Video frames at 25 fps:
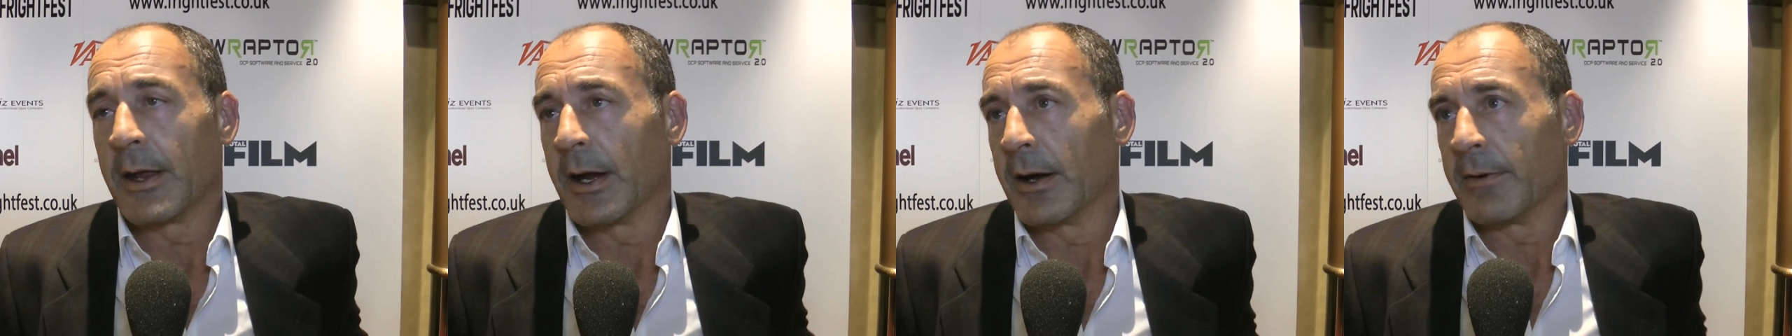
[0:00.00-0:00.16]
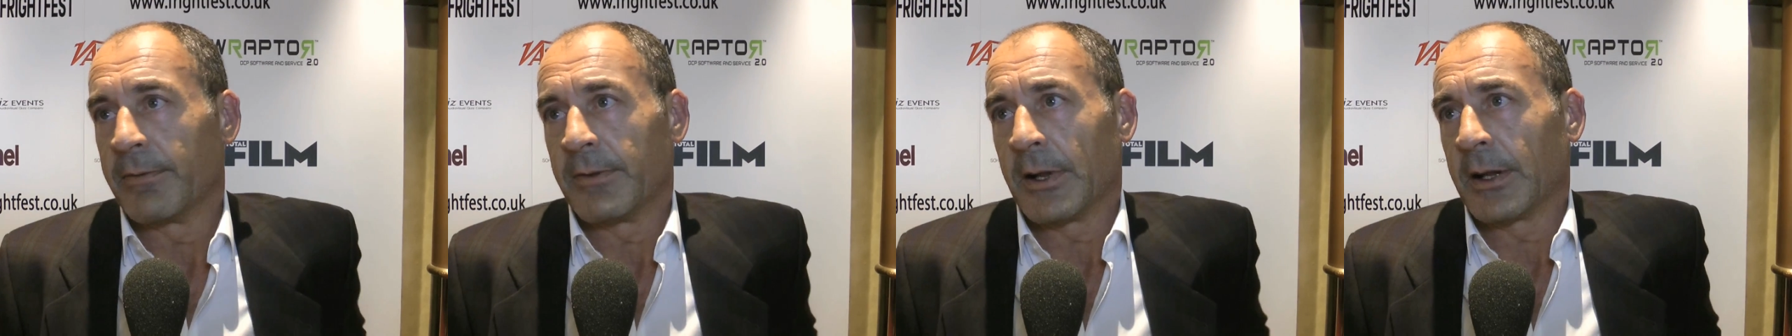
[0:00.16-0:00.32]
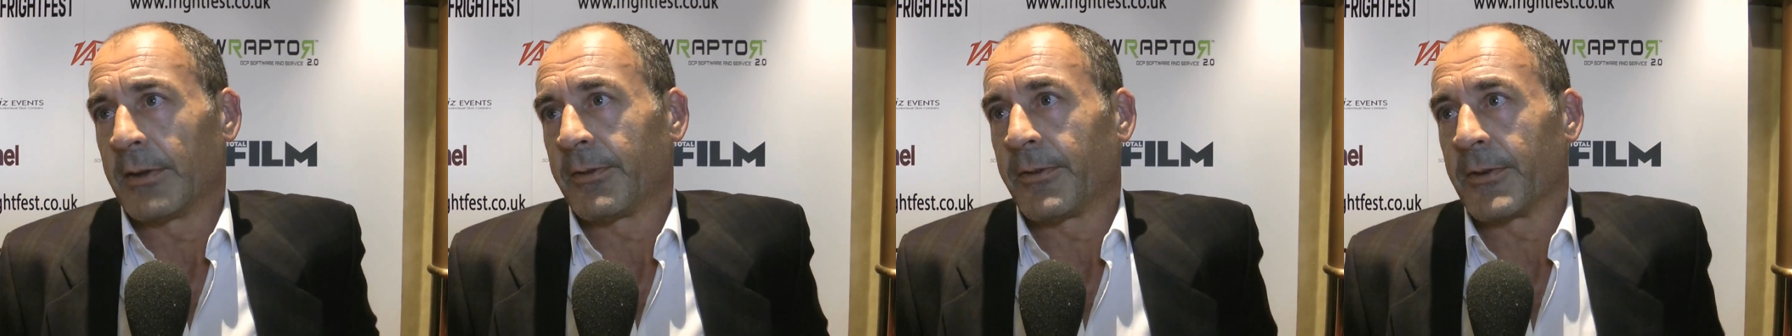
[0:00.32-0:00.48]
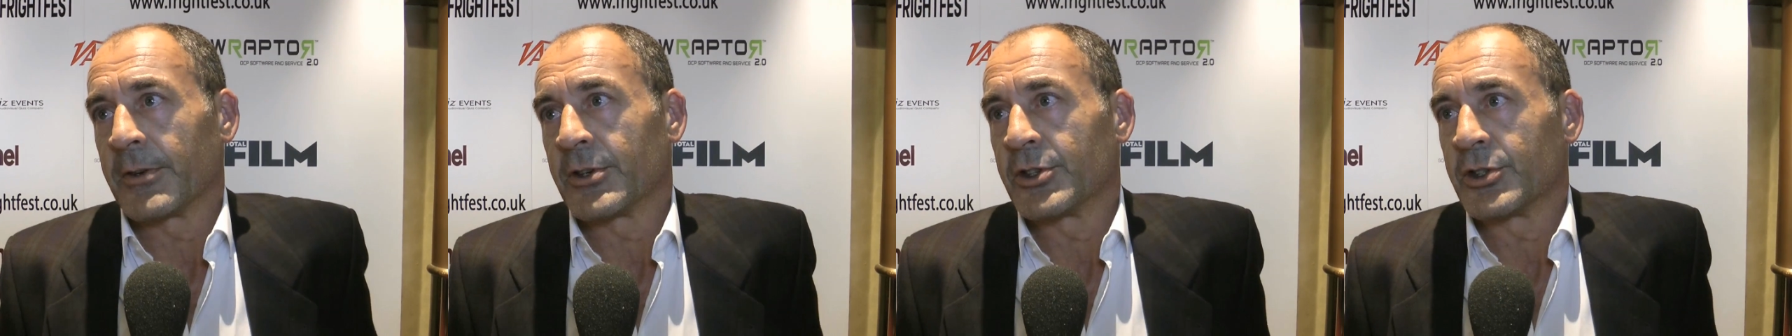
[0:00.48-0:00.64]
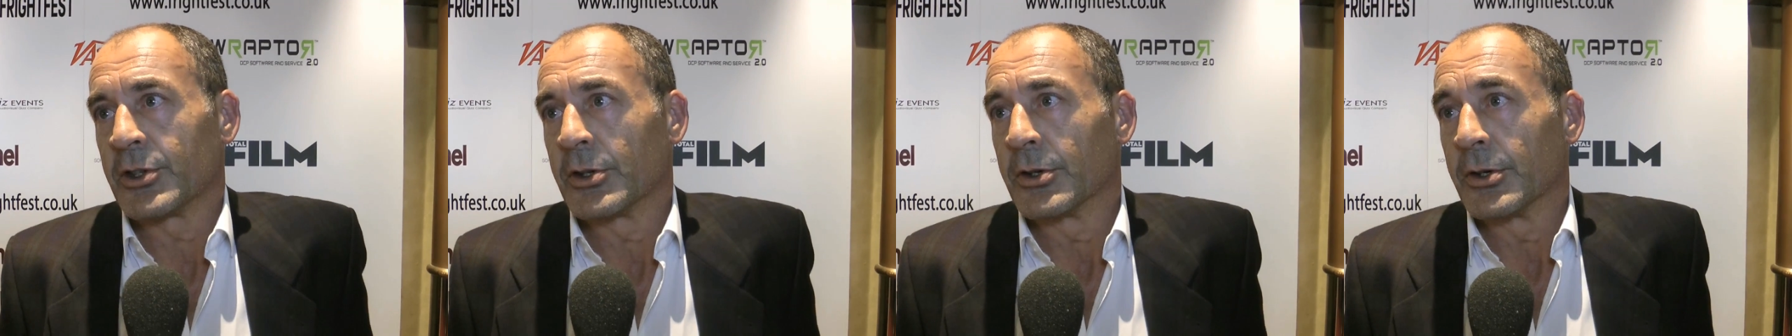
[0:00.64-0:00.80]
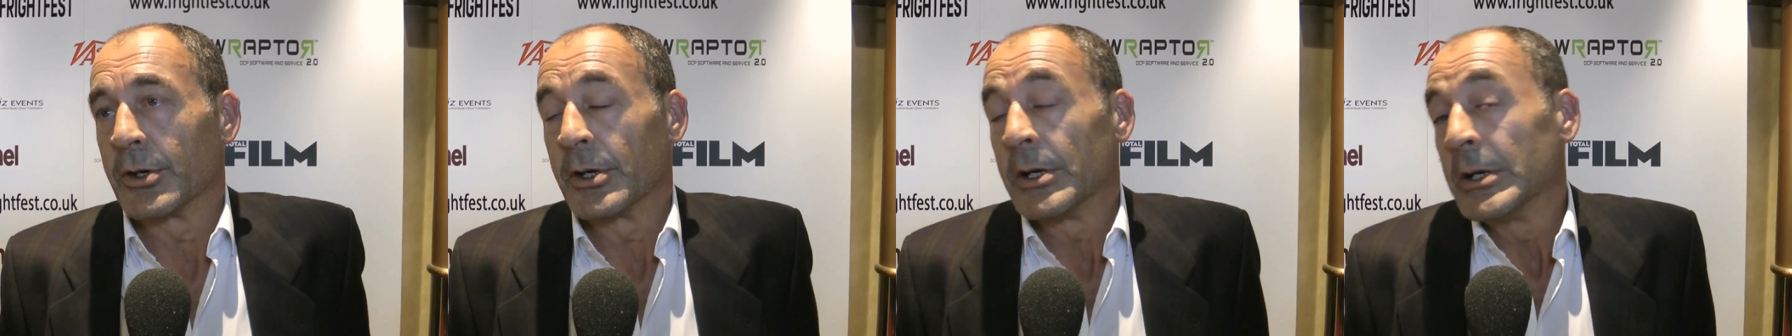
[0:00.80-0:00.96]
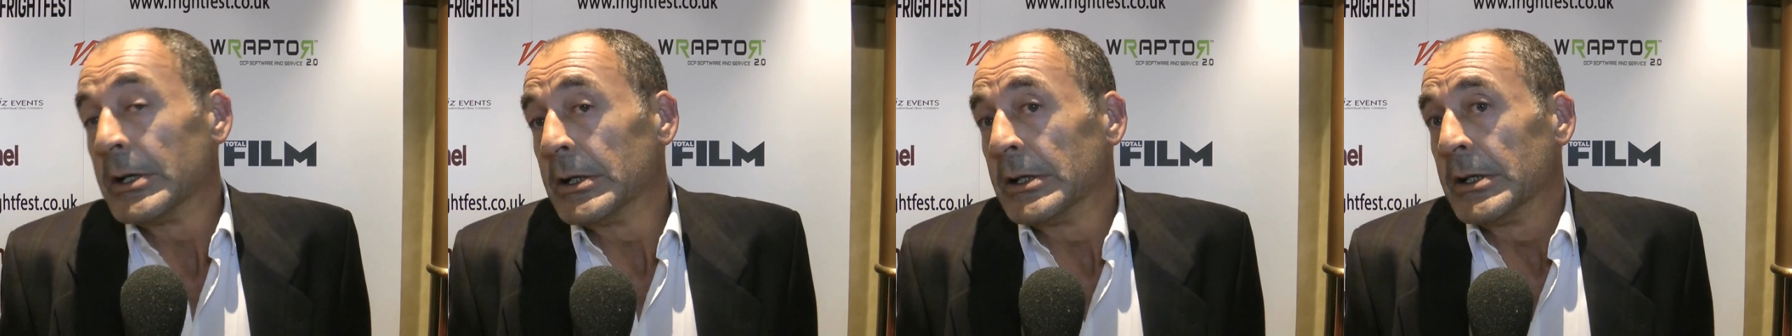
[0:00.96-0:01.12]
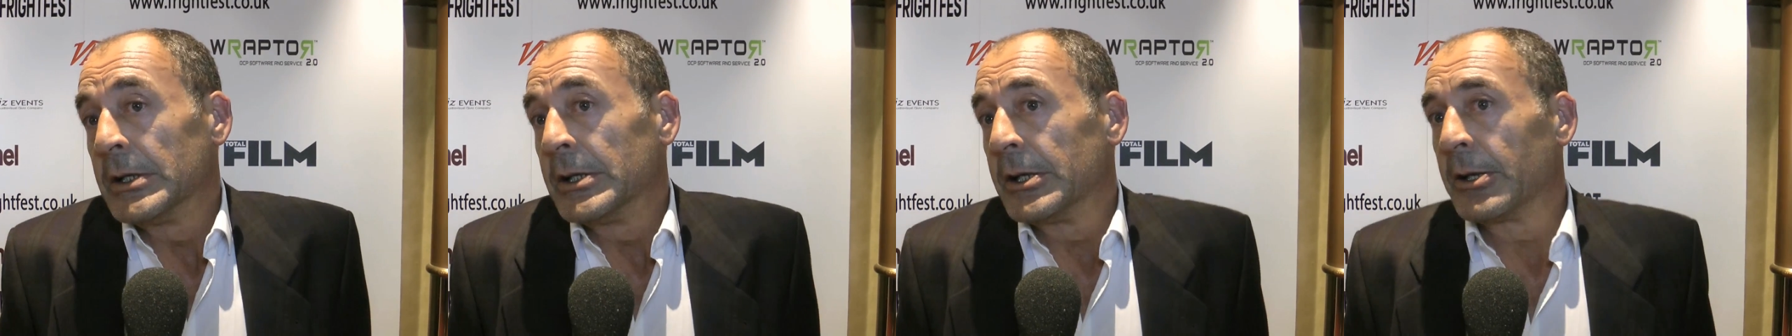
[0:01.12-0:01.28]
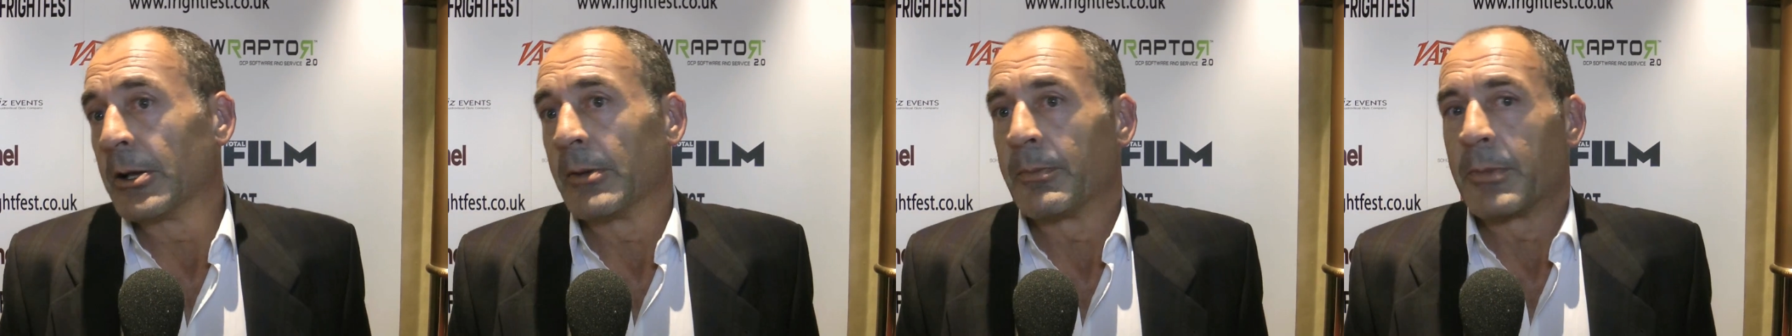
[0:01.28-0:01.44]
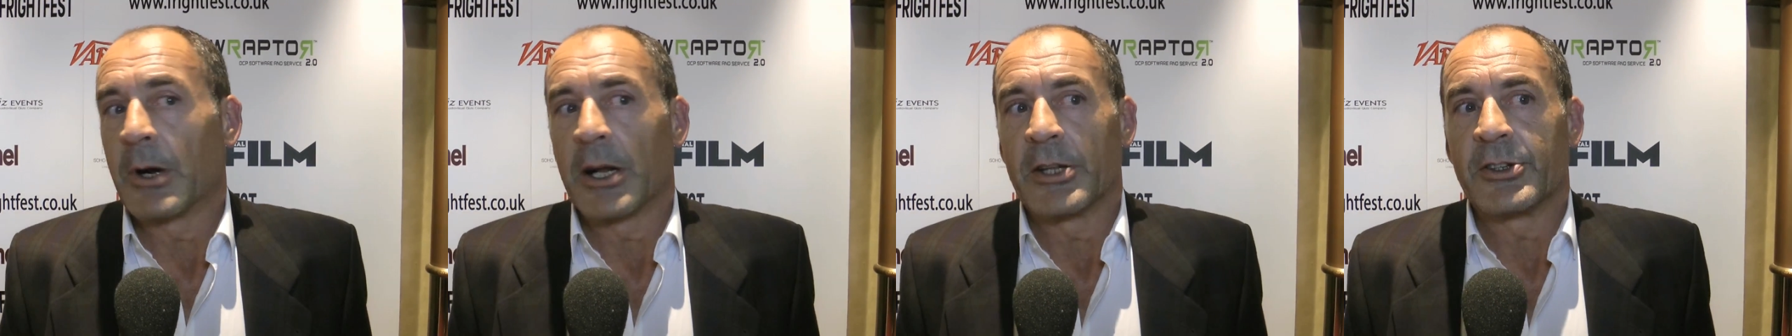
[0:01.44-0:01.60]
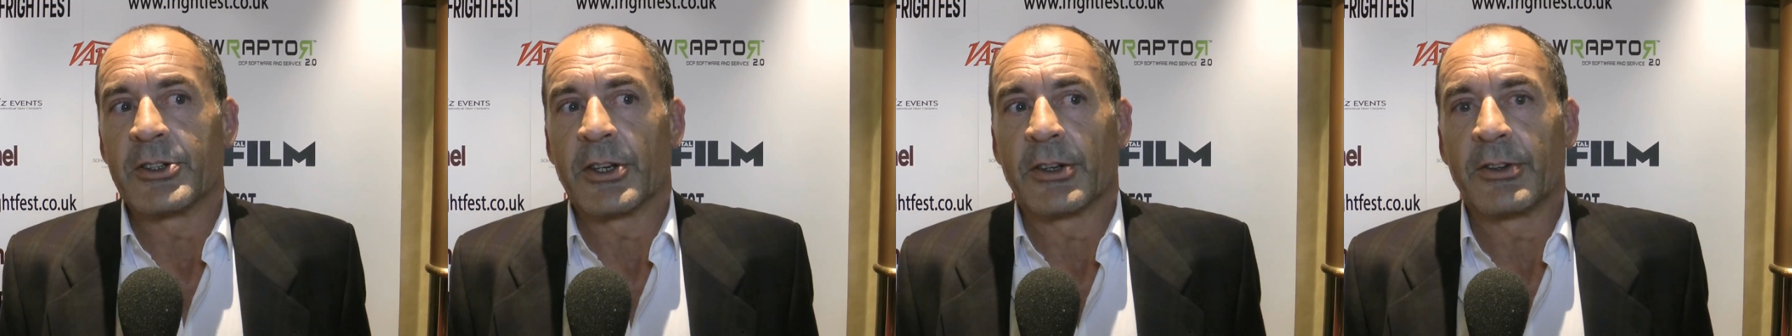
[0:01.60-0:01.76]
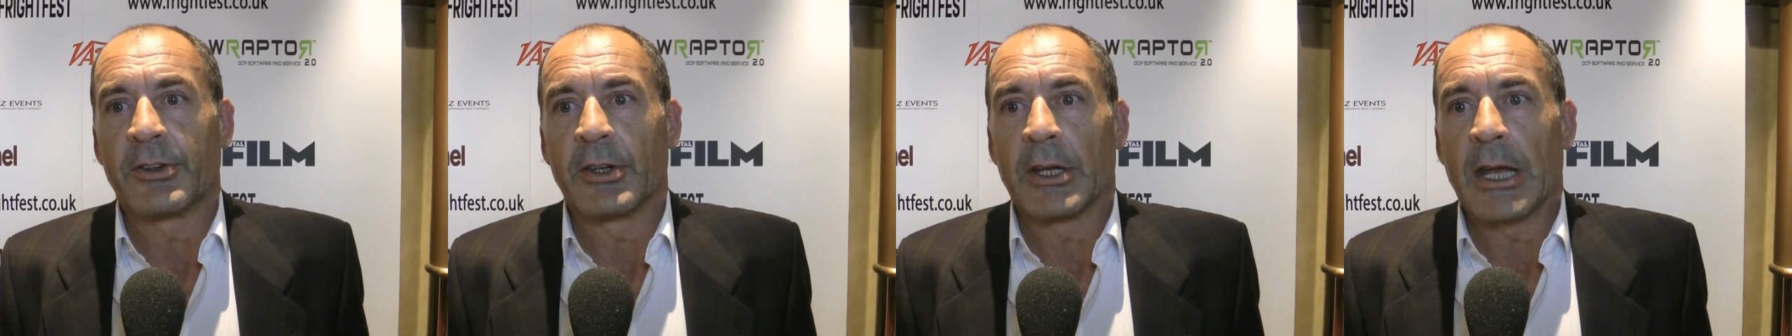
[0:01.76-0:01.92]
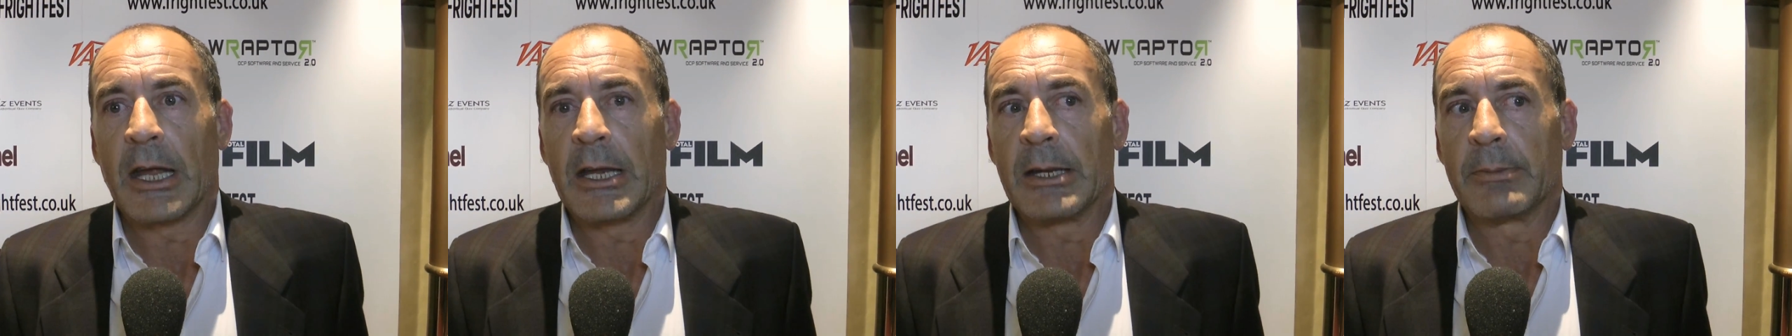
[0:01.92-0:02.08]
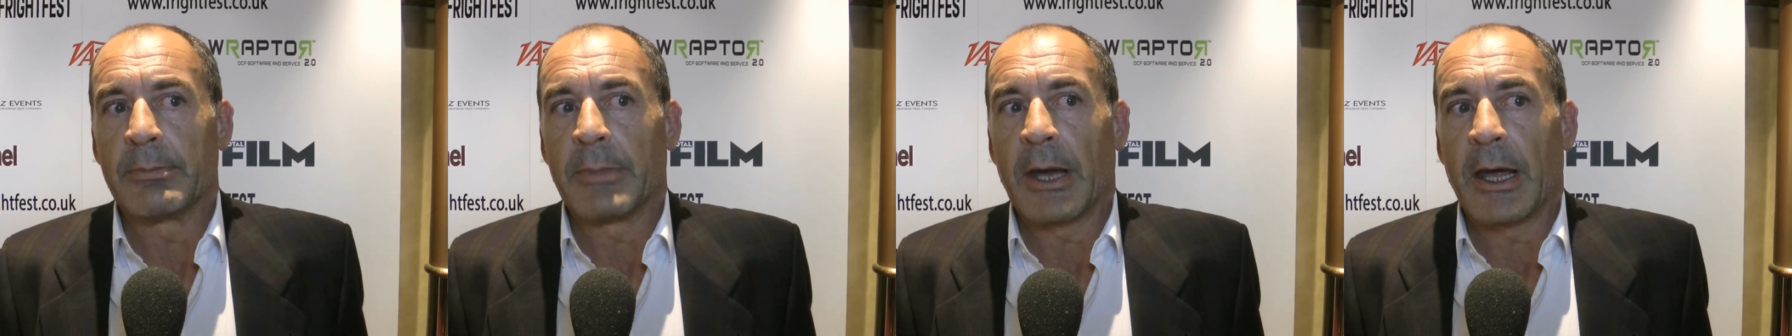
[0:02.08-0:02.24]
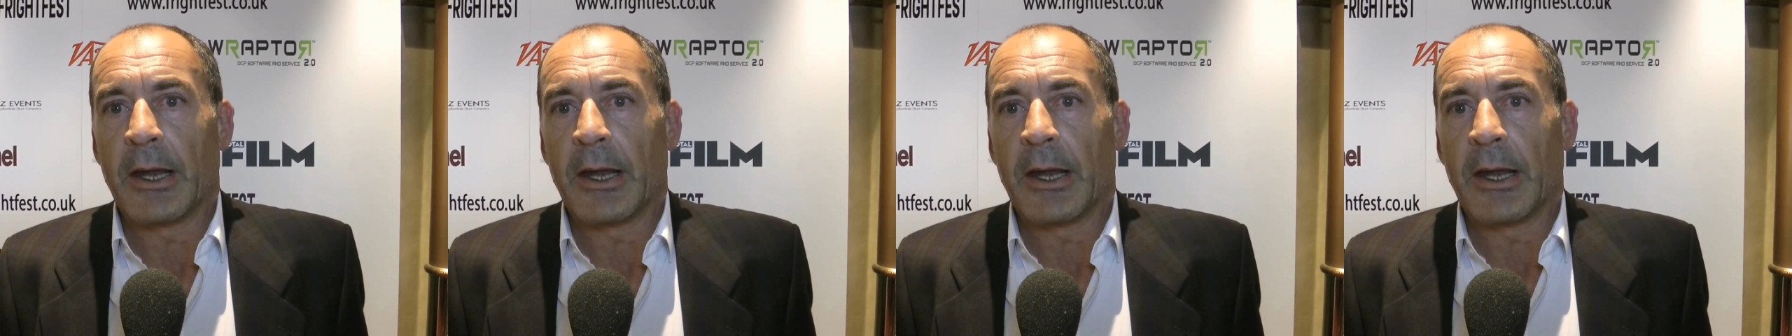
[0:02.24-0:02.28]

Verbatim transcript: there. That's for sure. The projects are getting